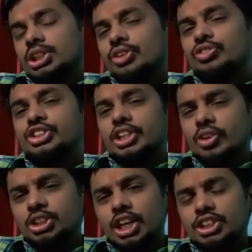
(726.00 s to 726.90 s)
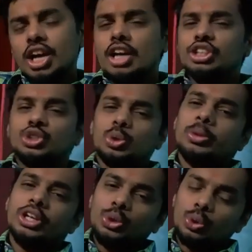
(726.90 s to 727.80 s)
If Jiva Shesha is to
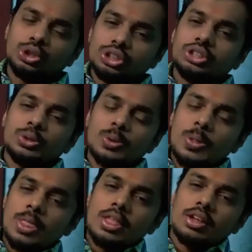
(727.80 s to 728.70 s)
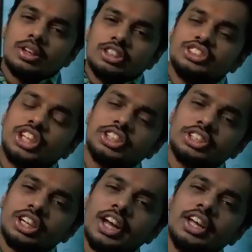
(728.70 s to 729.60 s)
be used,
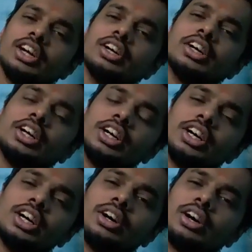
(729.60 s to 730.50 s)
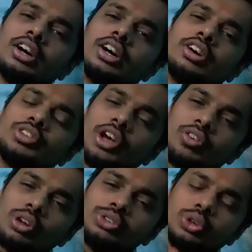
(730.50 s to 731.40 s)
just like we
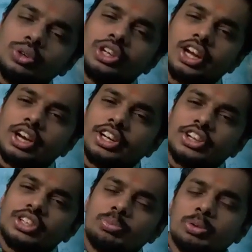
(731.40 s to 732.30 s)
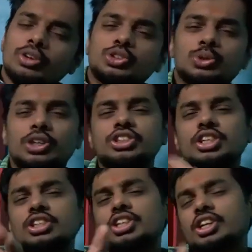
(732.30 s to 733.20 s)
have also taken example of
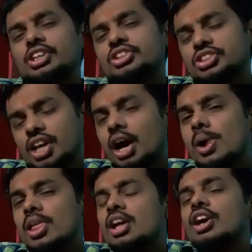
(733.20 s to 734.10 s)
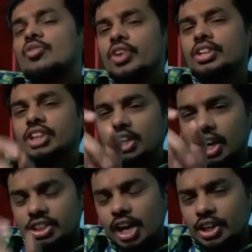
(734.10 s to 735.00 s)
Sudarshana Chakra Dasha, where the
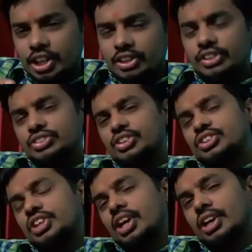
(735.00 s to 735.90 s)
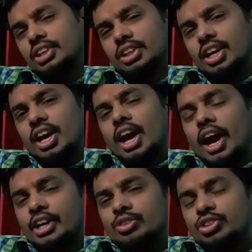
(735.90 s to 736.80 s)
Lagna degrees is taken
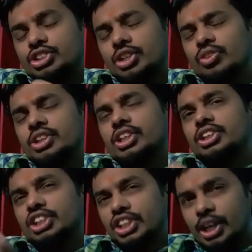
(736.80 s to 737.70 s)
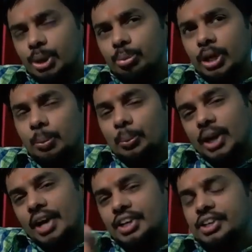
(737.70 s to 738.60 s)
and whichever the nearby
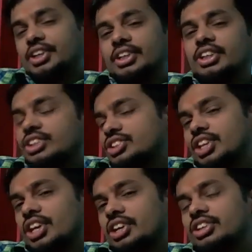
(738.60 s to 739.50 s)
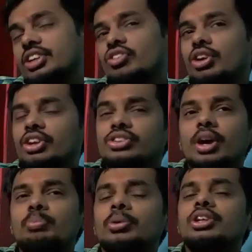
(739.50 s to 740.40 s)
planet is taken. For
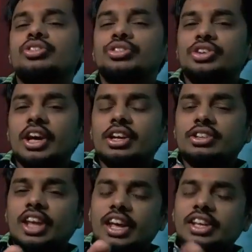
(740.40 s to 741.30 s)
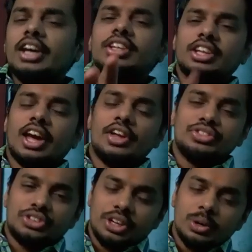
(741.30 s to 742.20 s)
example, if you take the again
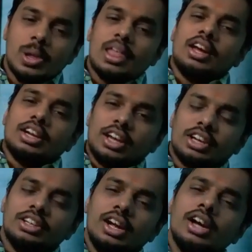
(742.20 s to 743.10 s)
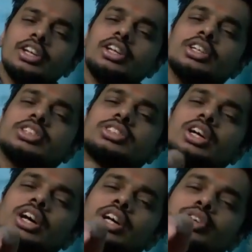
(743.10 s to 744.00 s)
Cancer, Lagna is
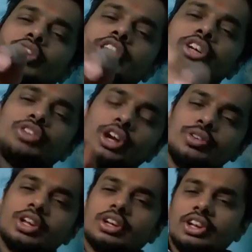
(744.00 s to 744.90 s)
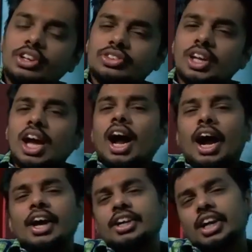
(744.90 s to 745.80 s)
25 degrees
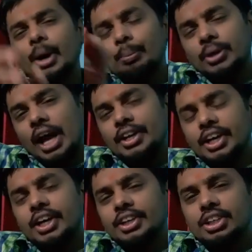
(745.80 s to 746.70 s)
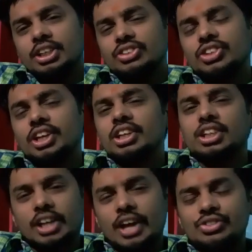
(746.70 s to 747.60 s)
and a planet is there
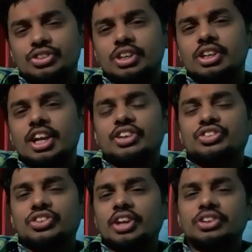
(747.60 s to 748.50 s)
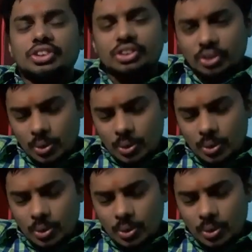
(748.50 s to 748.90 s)
in Cancer like Sun,